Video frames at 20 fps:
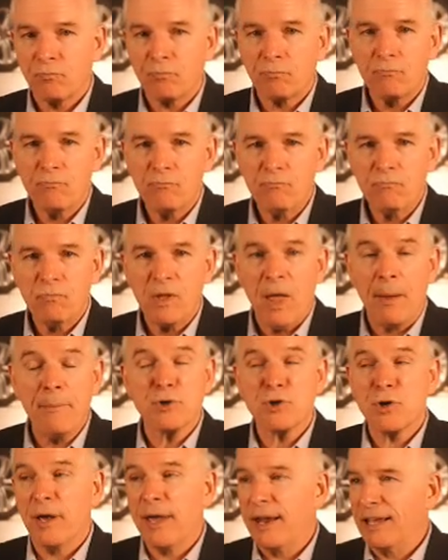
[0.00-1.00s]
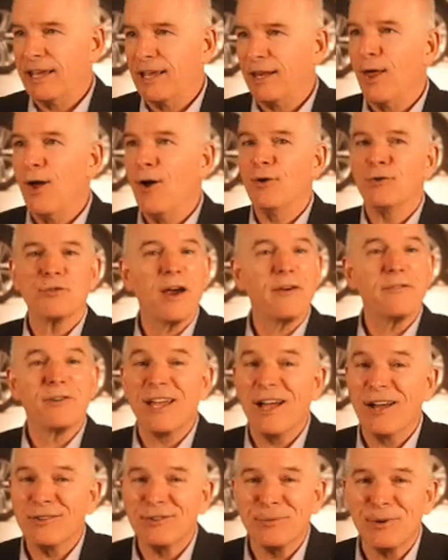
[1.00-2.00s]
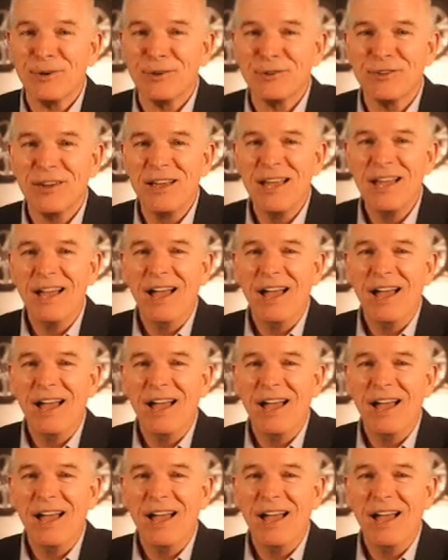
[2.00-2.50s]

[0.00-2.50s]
I'm going to show you how to get loans for every customers.